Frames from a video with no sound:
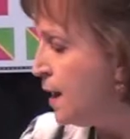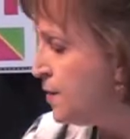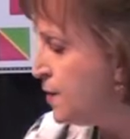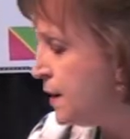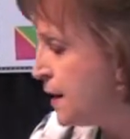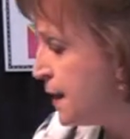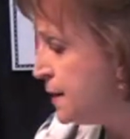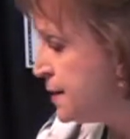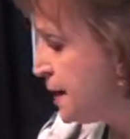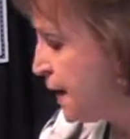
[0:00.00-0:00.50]

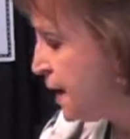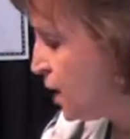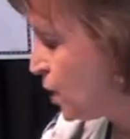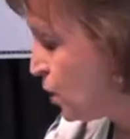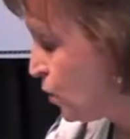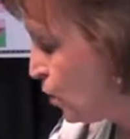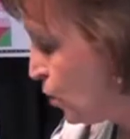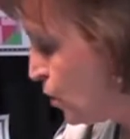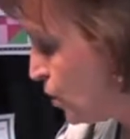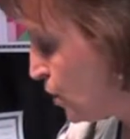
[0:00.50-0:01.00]
Then I take a
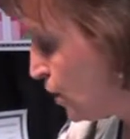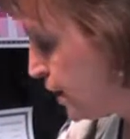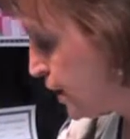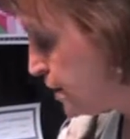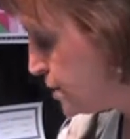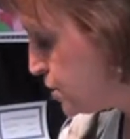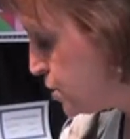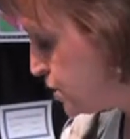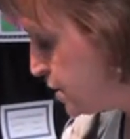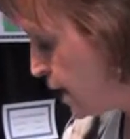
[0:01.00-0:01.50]

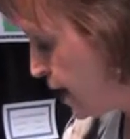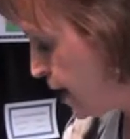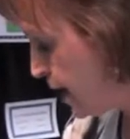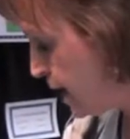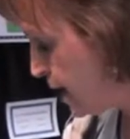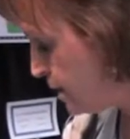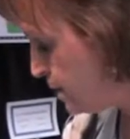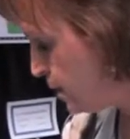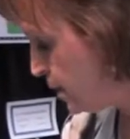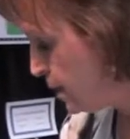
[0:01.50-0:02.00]
1/4-inch
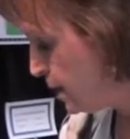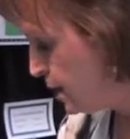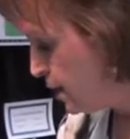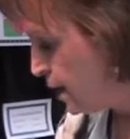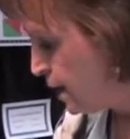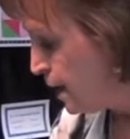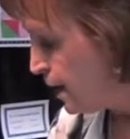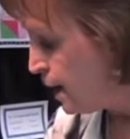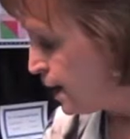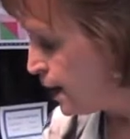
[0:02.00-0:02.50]
tape,
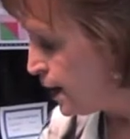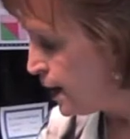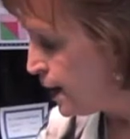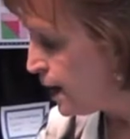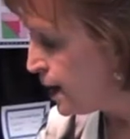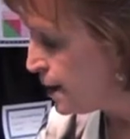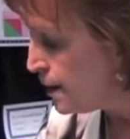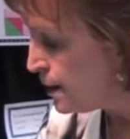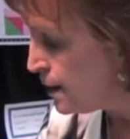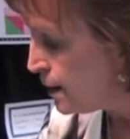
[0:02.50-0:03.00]

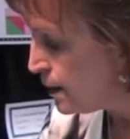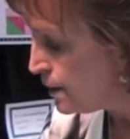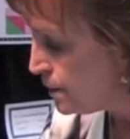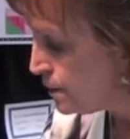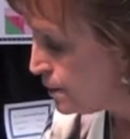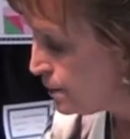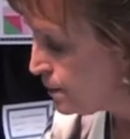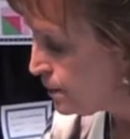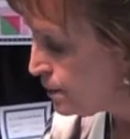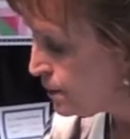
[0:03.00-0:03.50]
and
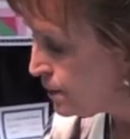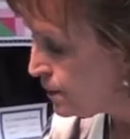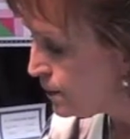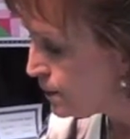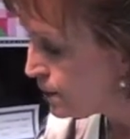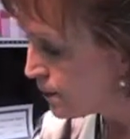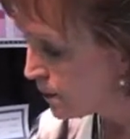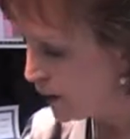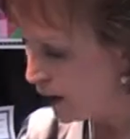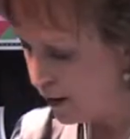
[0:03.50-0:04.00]

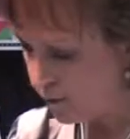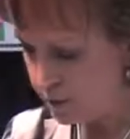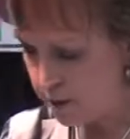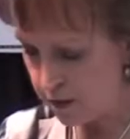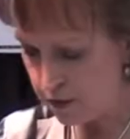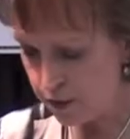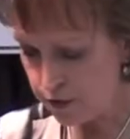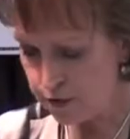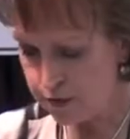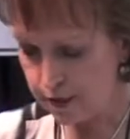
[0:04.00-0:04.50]
I've
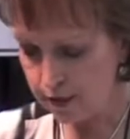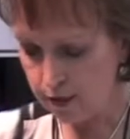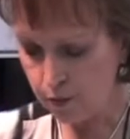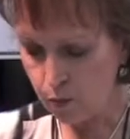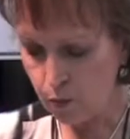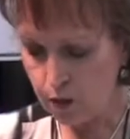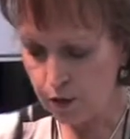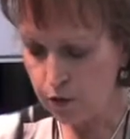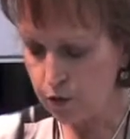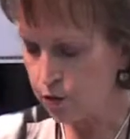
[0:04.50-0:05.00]
been using the
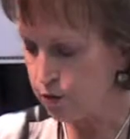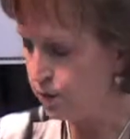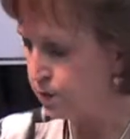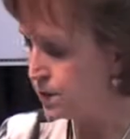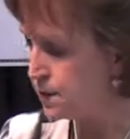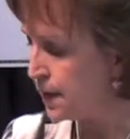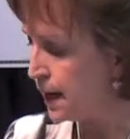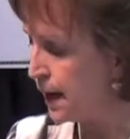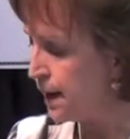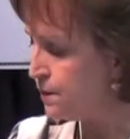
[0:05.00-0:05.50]
Wonder
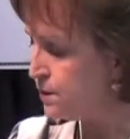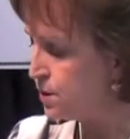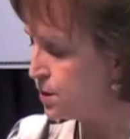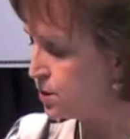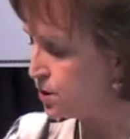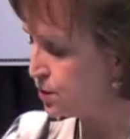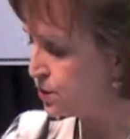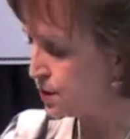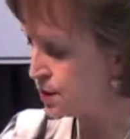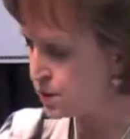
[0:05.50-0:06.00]
tape
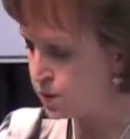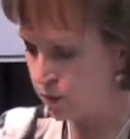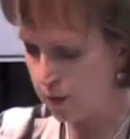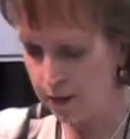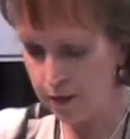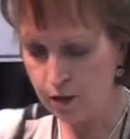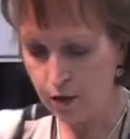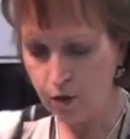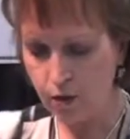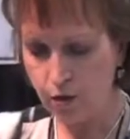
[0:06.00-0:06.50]
to do this
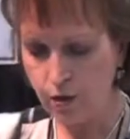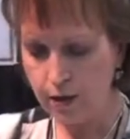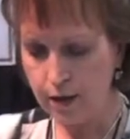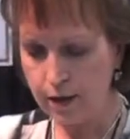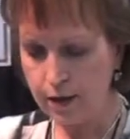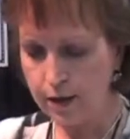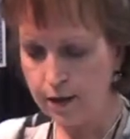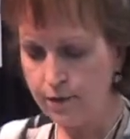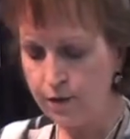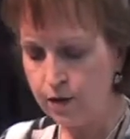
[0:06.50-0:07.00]
with, or you
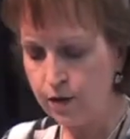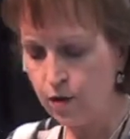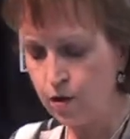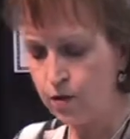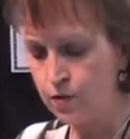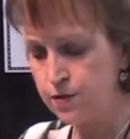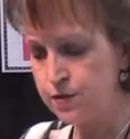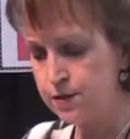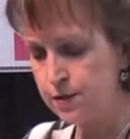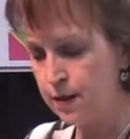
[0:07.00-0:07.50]
can even
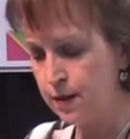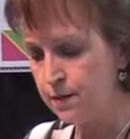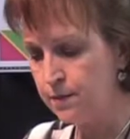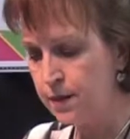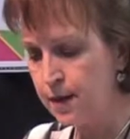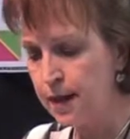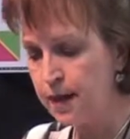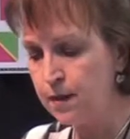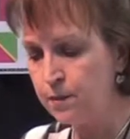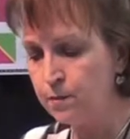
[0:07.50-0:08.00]
use
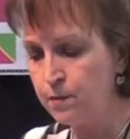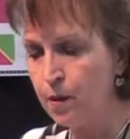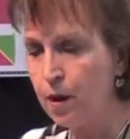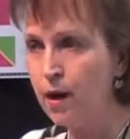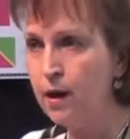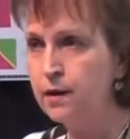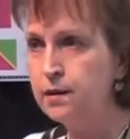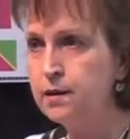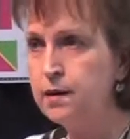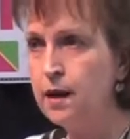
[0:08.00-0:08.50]
heat and
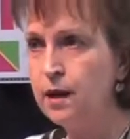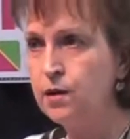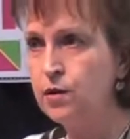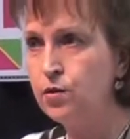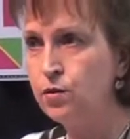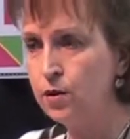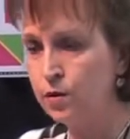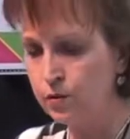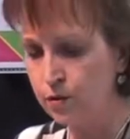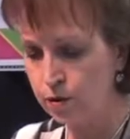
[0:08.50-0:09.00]
bond, cut
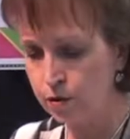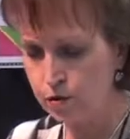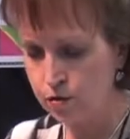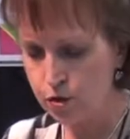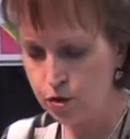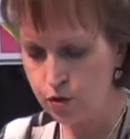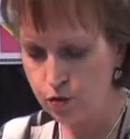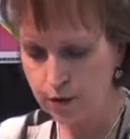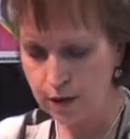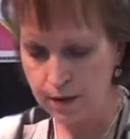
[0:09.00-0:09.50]
your own little
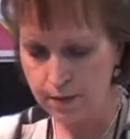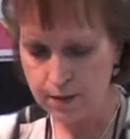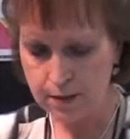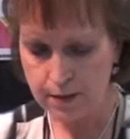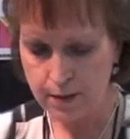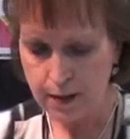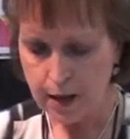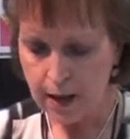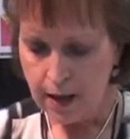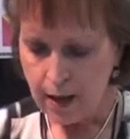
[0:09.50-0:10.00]
strips.